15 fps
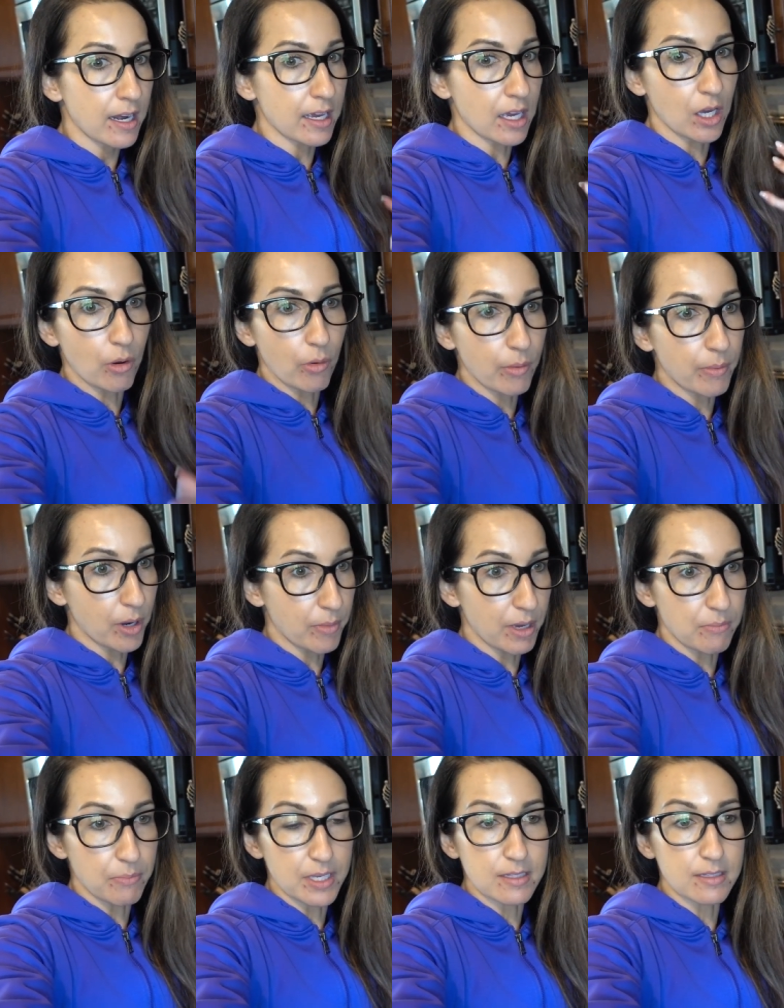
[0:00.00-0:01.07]
I can go about
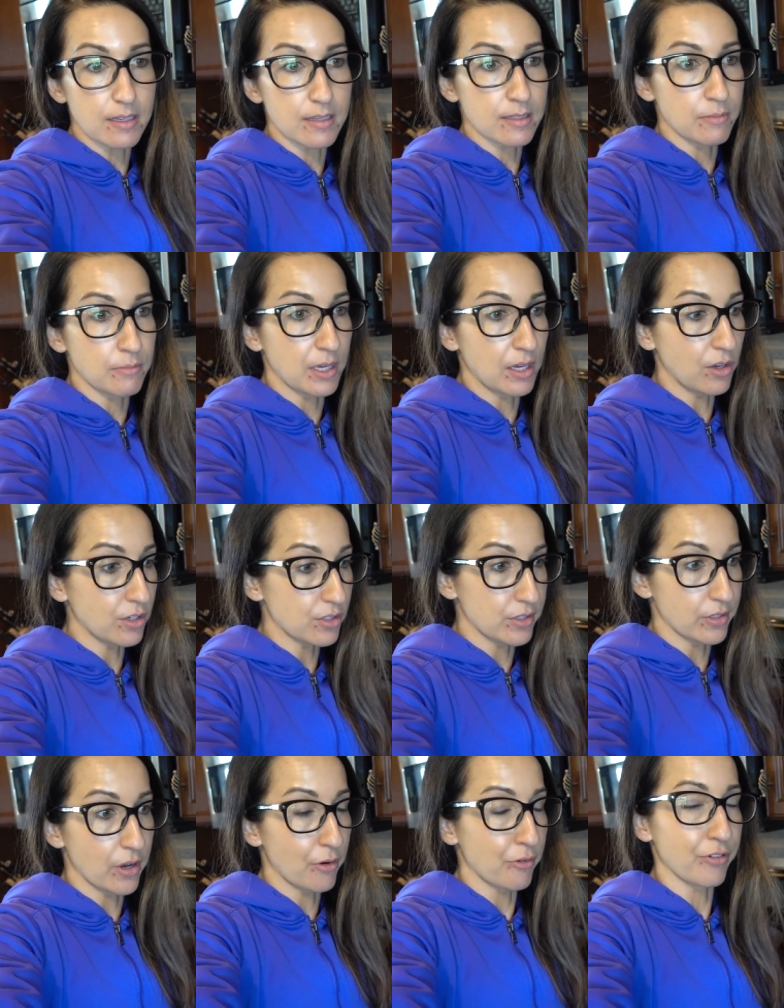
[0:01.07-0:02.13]
my business and be good
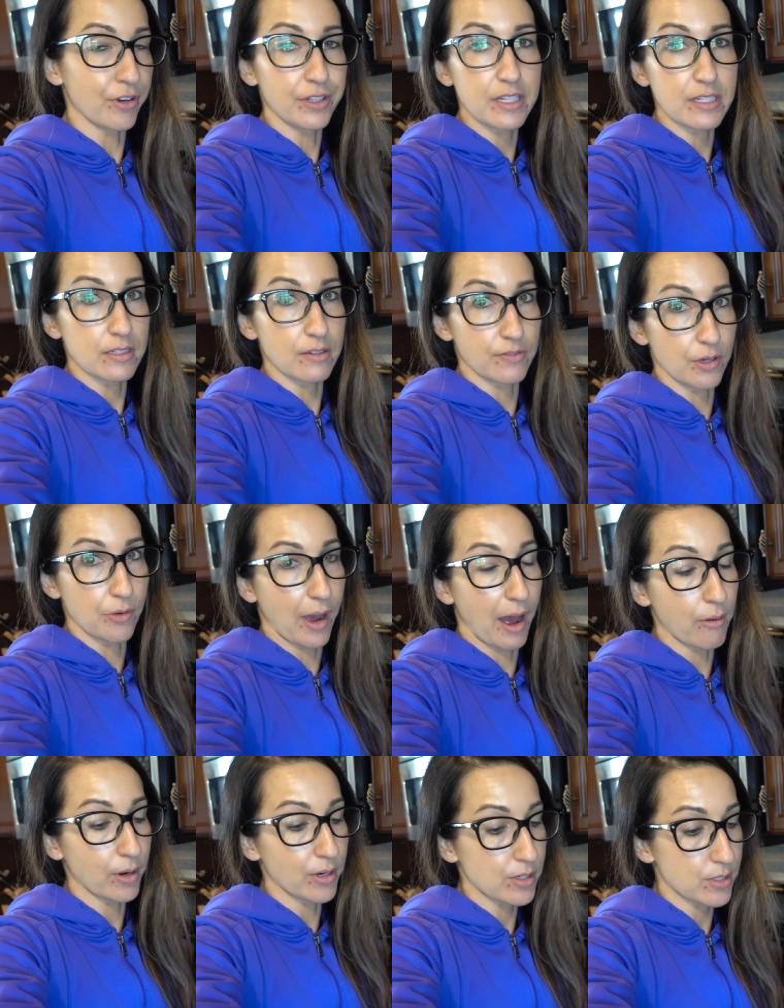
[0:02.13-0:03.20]
to go for at least a few
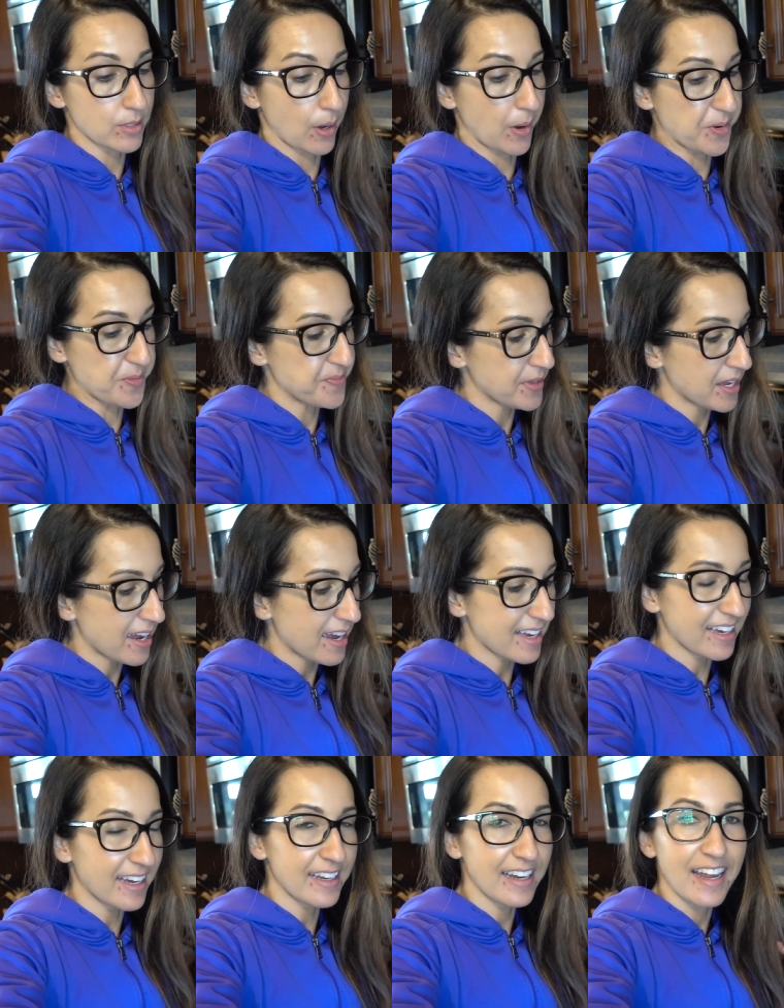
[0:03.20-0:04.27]
hours. So
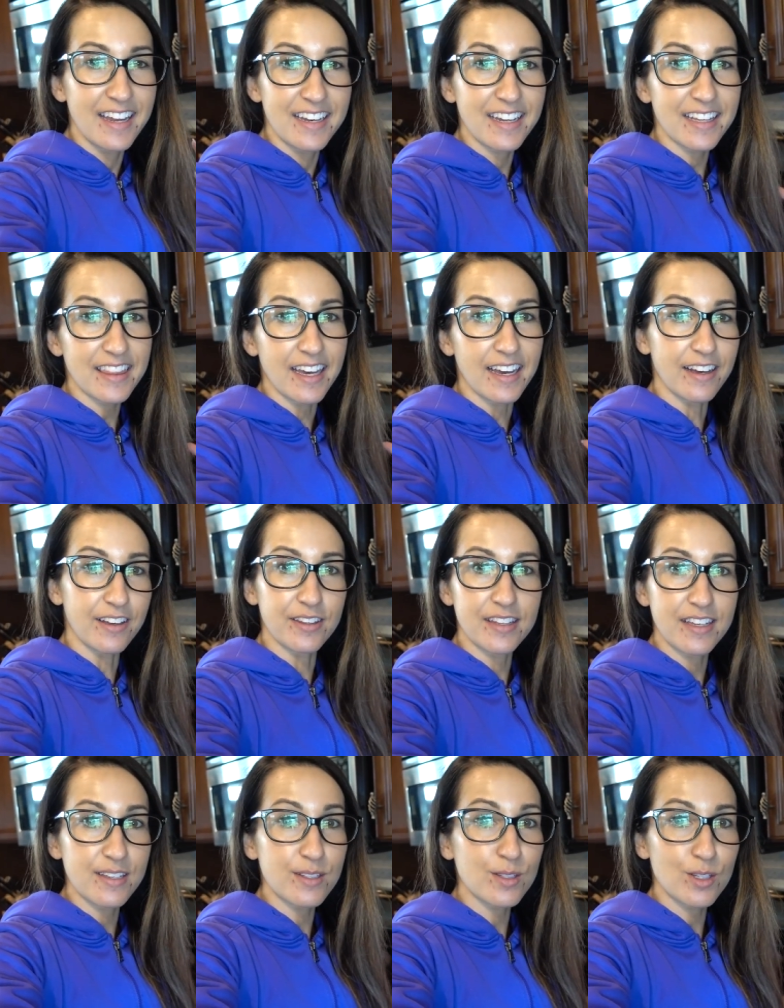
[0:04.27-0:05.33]
Again, not the
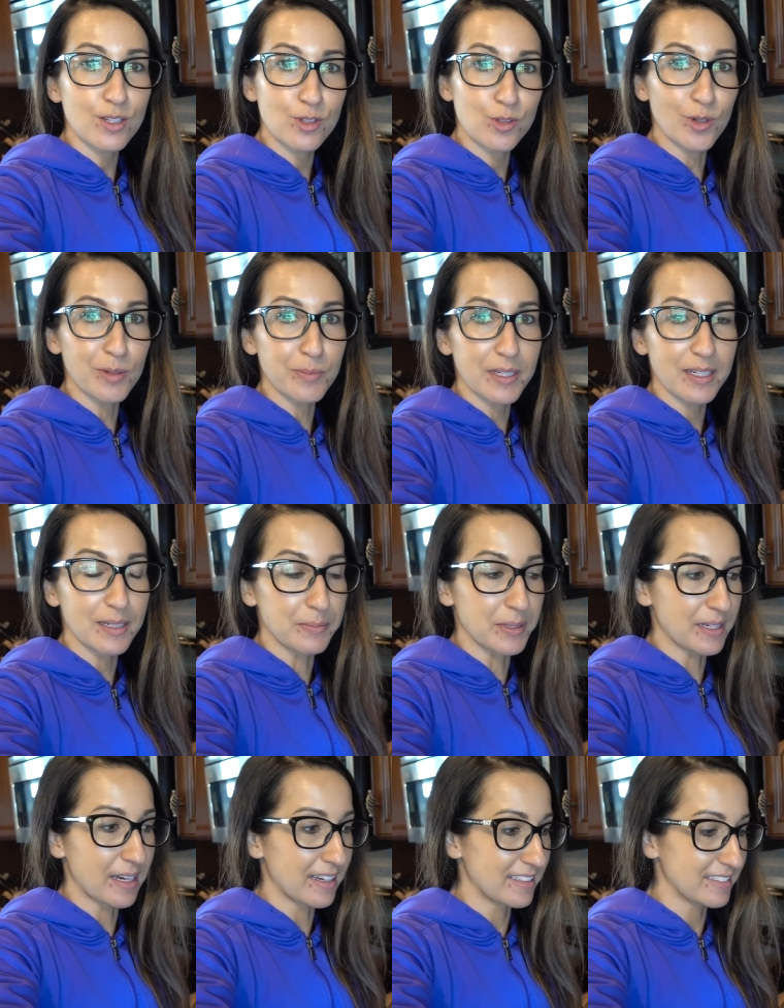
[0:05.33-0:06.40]
healthiest assortment. I'm
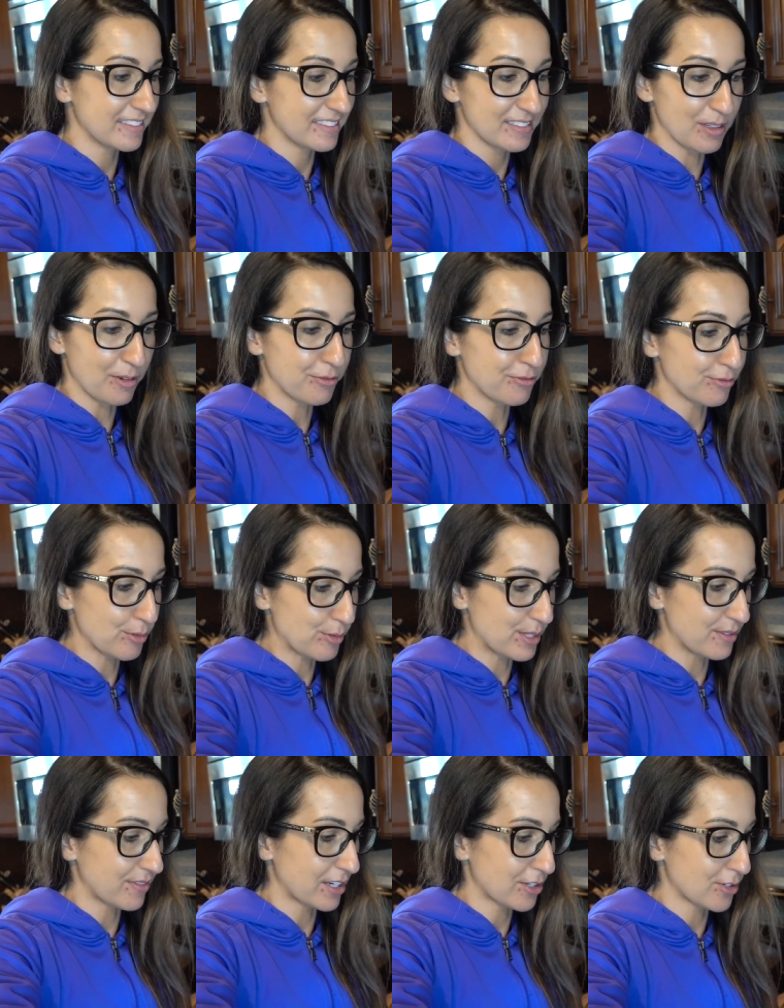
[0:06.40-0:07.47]
not, no
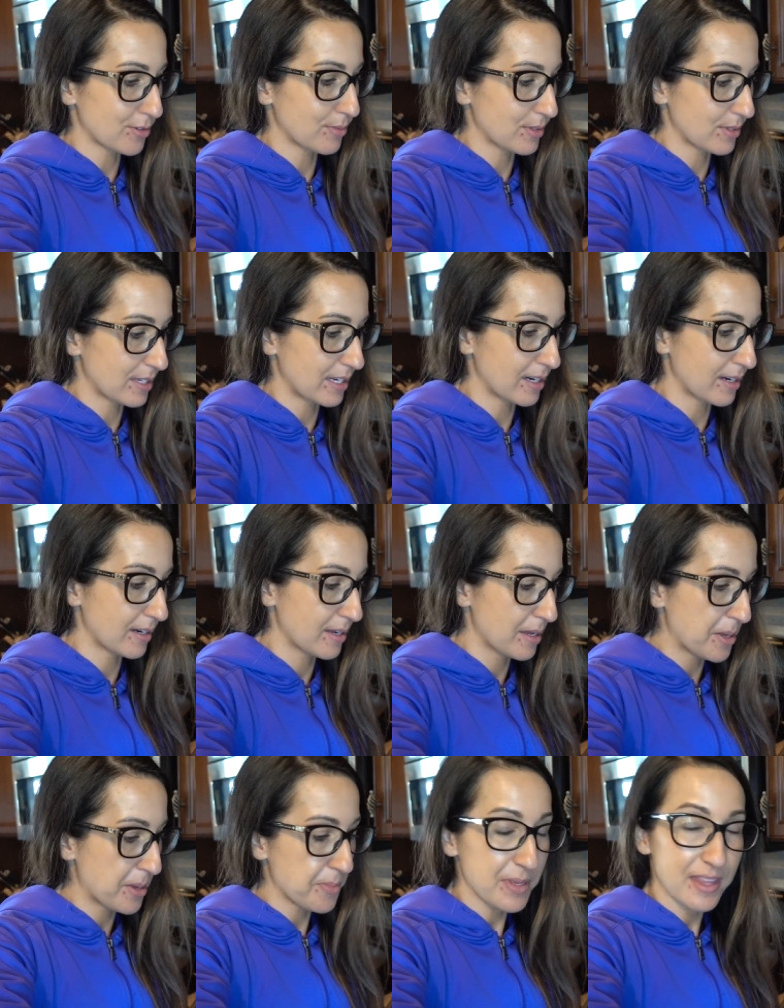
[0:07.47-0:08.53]
fruits and vegetables here,
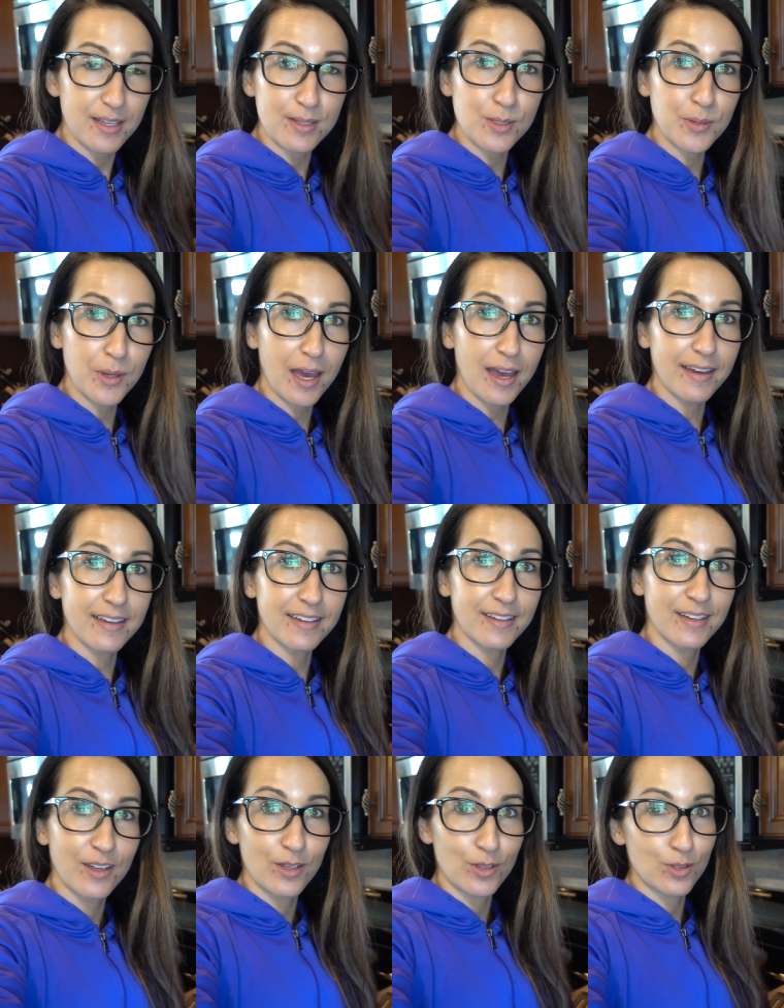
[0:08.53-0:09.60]
but that's okay.
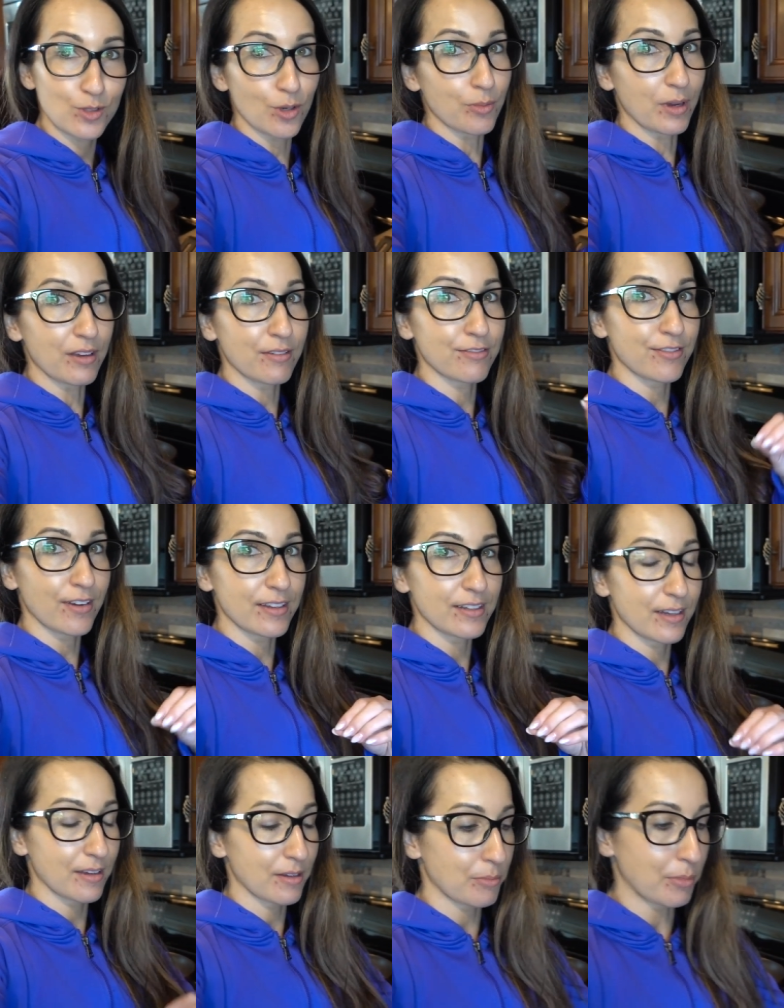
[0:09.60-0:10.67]
So my
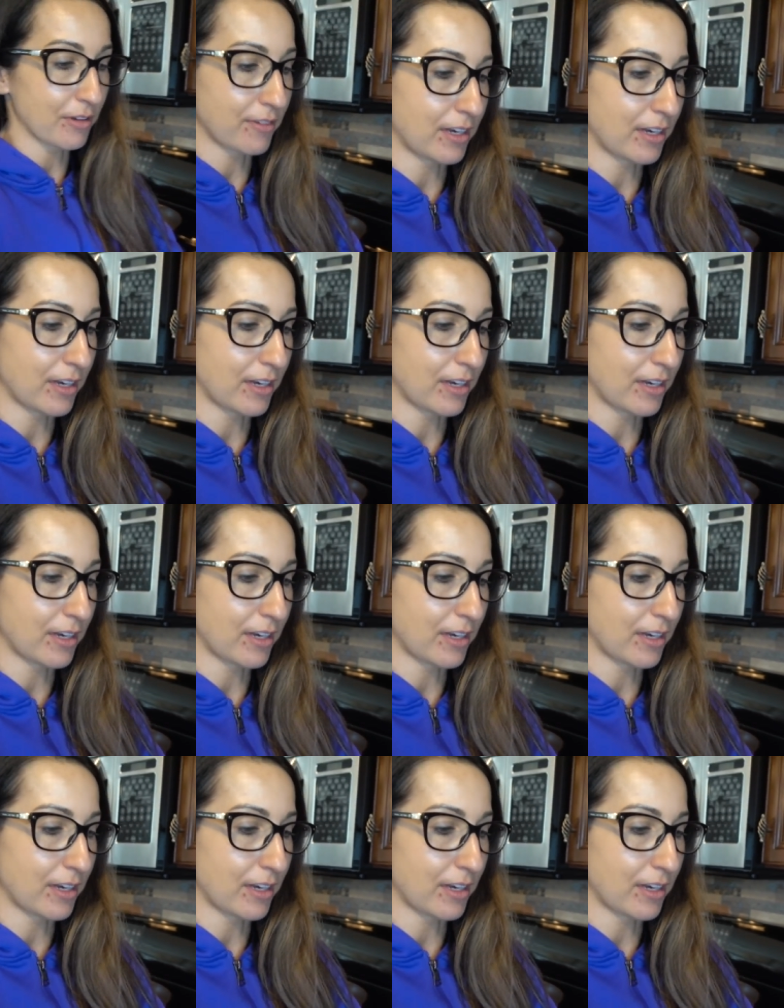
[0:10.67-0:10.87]
fun Per